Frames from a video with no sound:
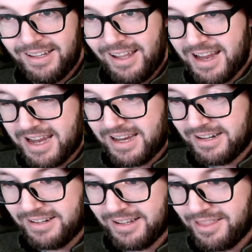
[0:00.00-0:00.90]

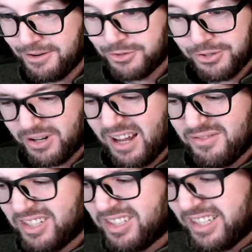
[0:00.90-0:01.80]
And they were still kind of
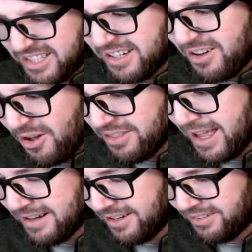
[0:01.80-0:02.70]
insistent on
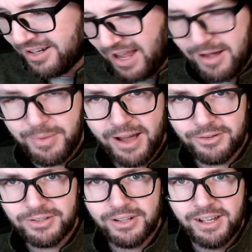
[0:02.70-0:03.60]
that. And I said, how
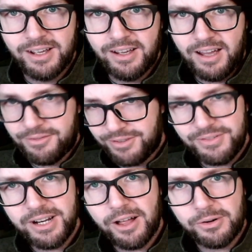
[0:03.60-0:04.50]
about a
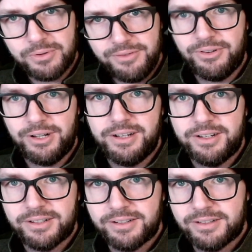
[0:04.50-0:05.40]
$50 refund?
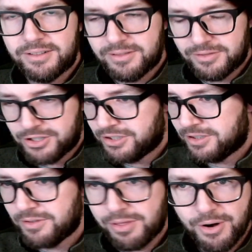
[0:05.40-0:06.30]
Just throw